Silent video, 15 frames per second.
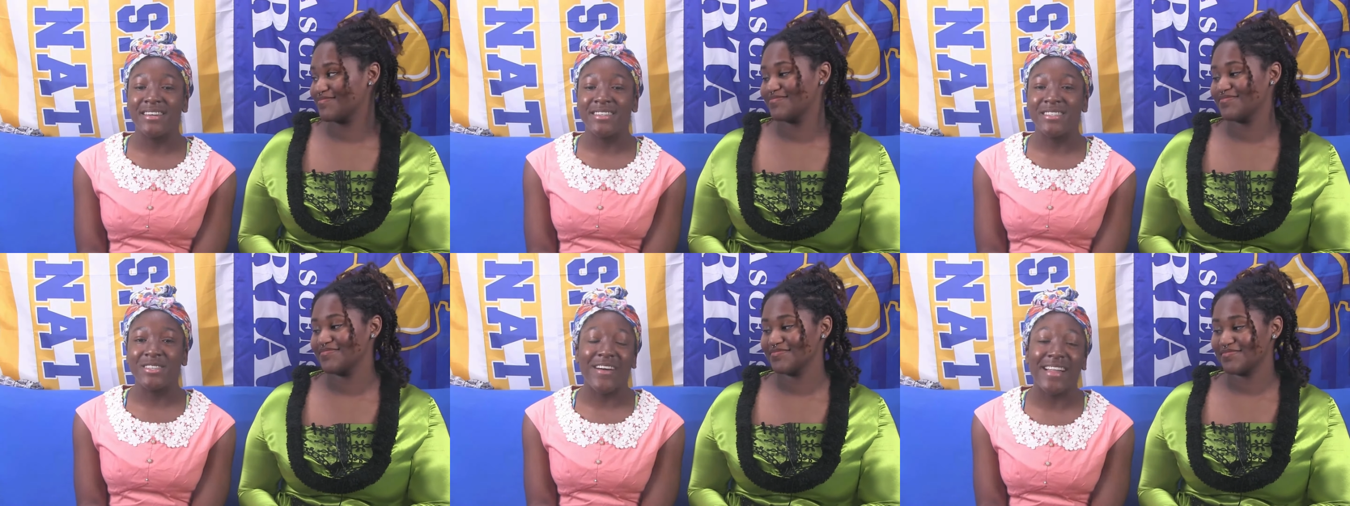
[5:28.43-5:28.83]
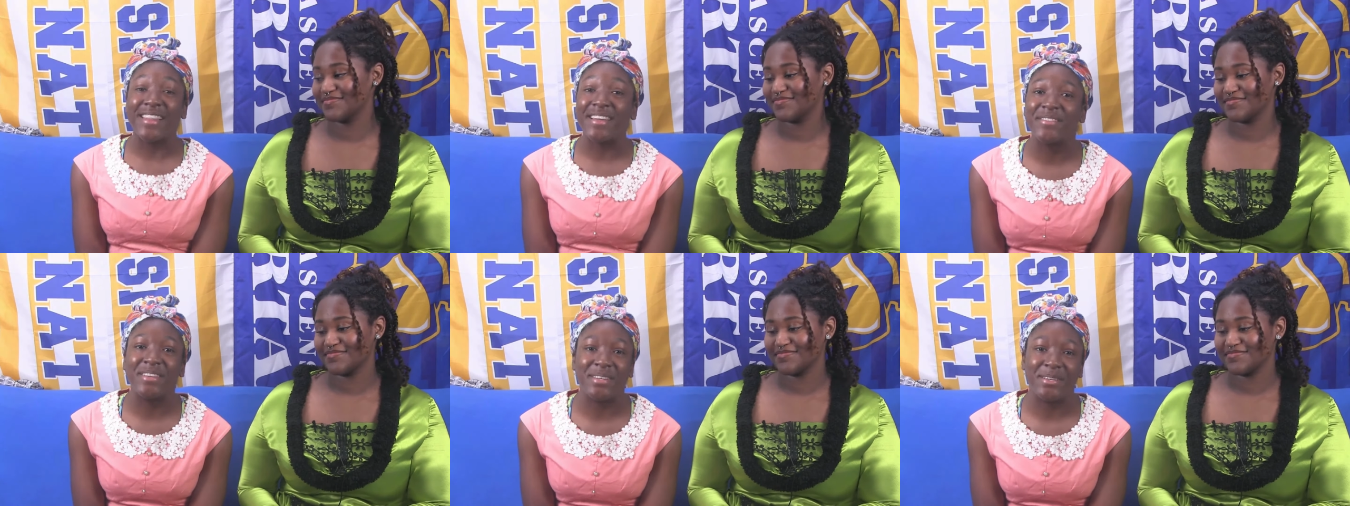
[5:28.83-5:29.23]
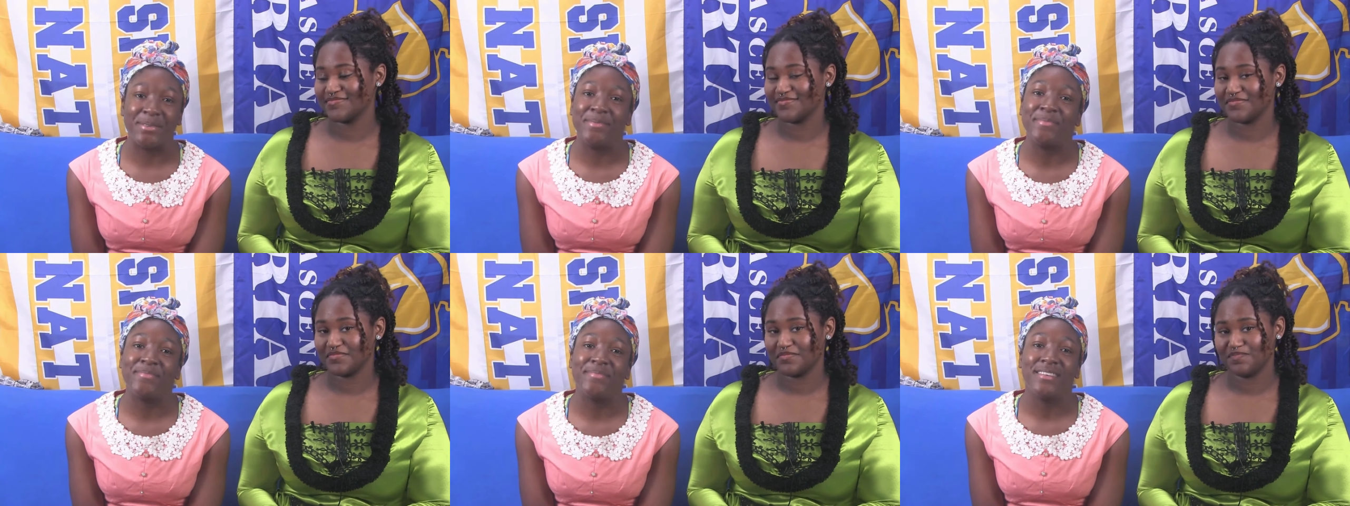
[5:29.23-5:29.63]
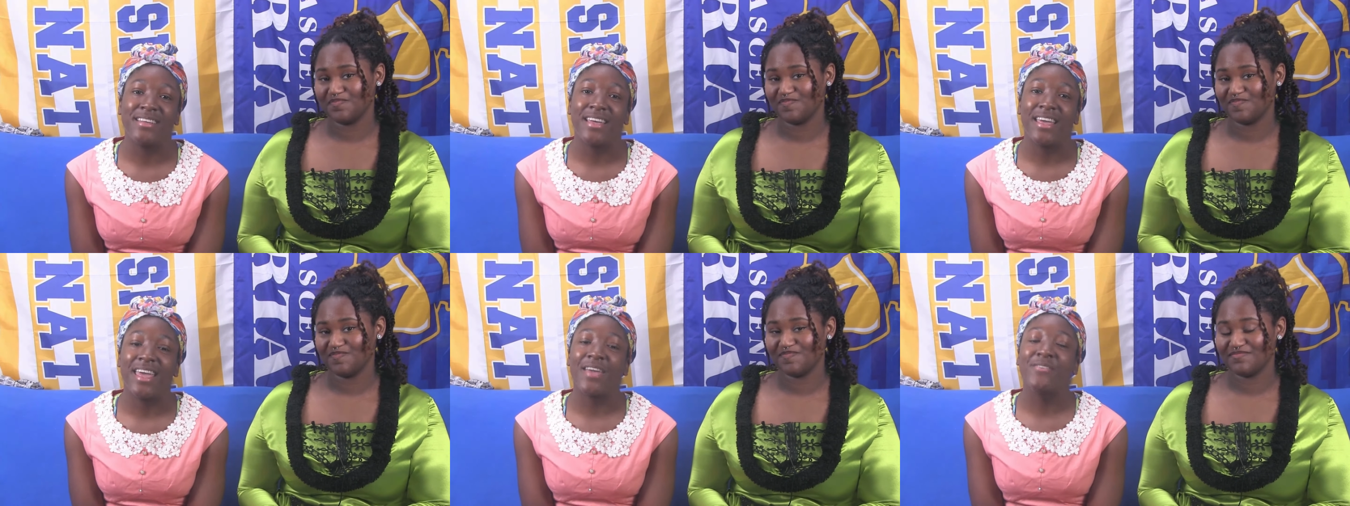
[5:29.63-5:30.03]
Speaker 1: so I left home.
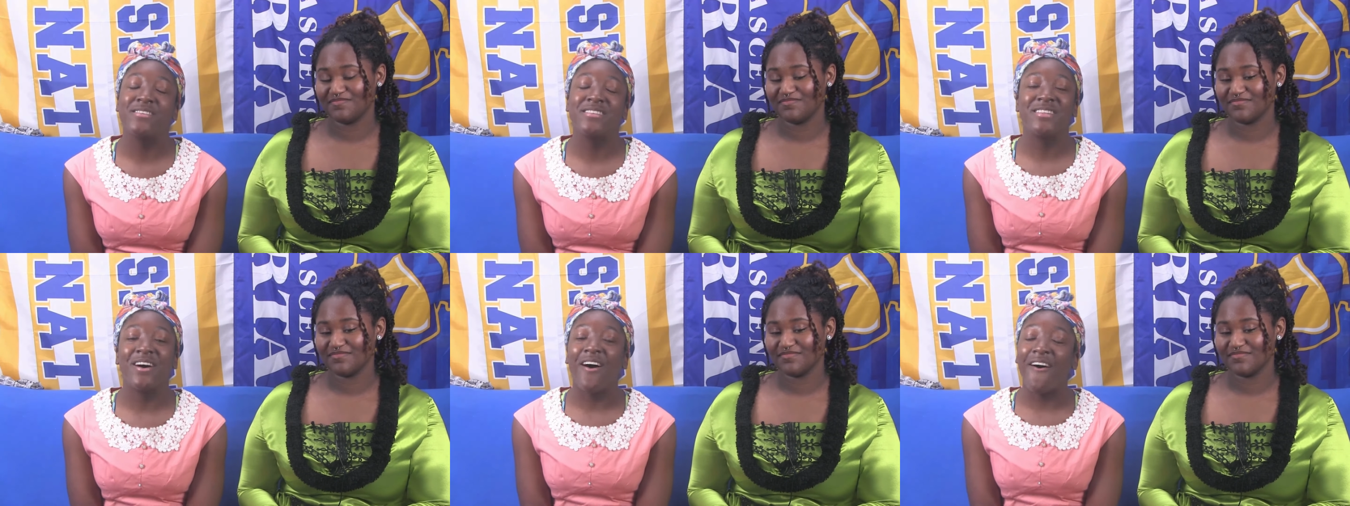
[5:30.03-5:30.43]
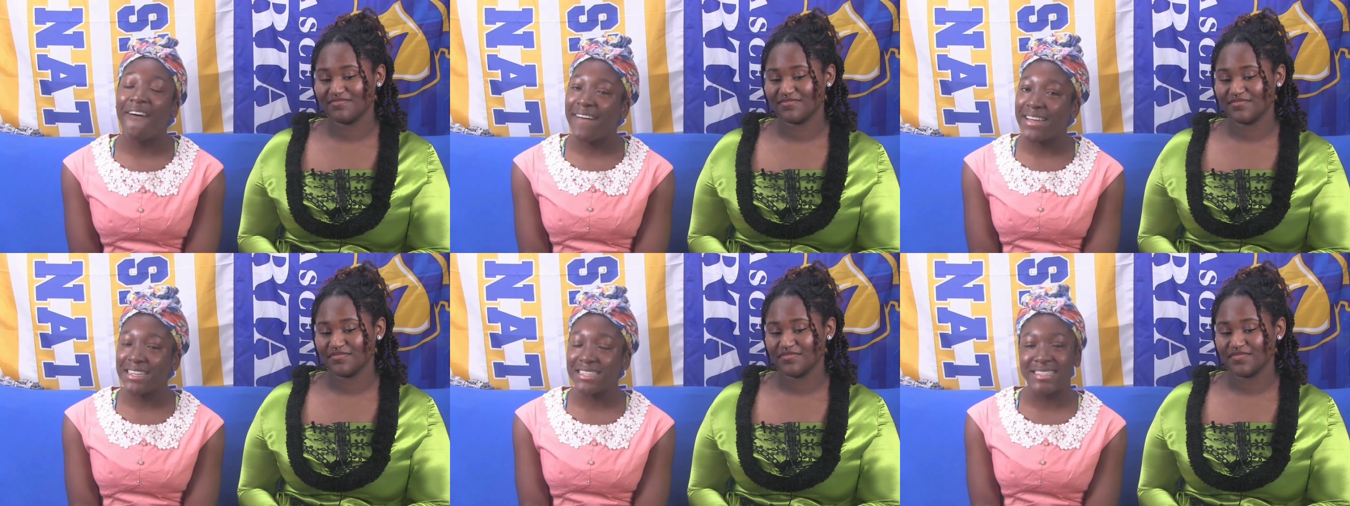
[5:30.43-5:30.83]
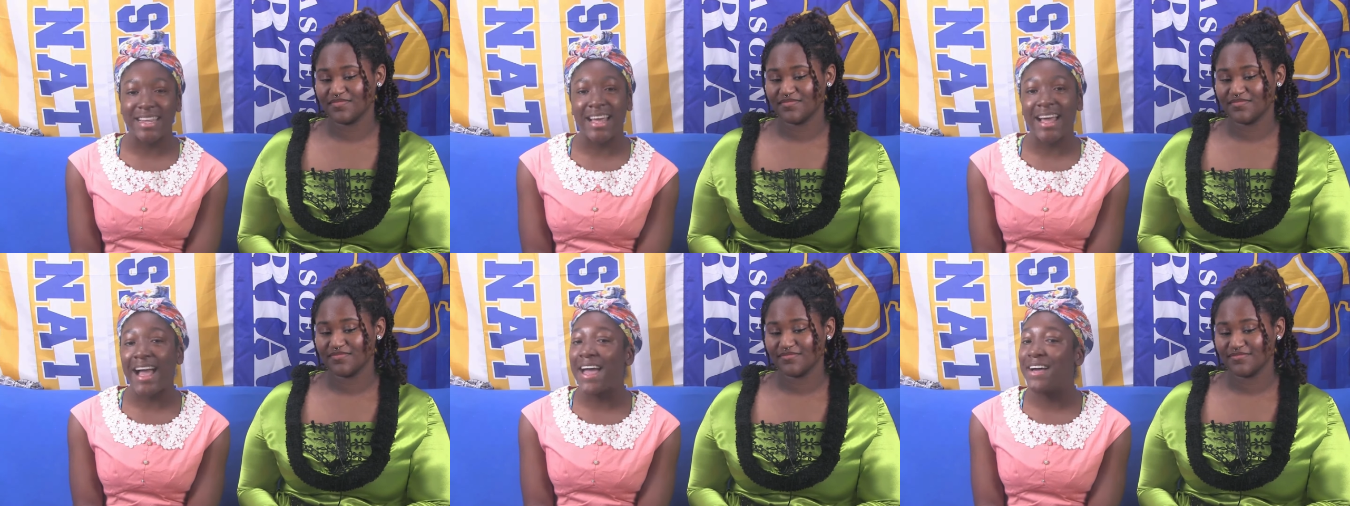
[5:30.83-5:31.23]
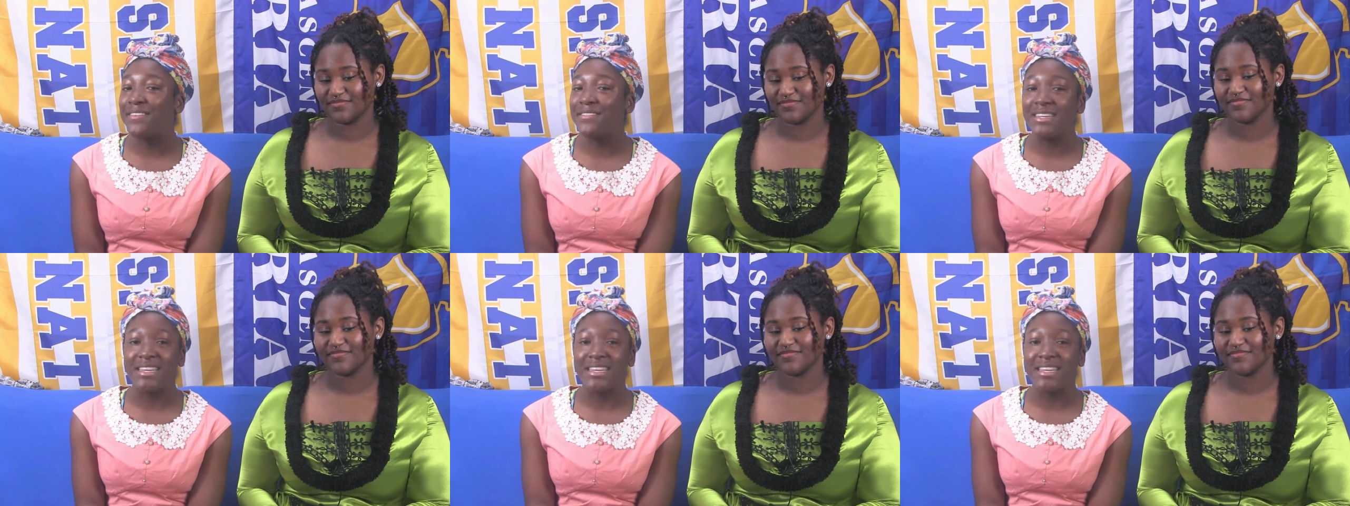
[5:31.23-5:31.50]
It was the hardest thing I ever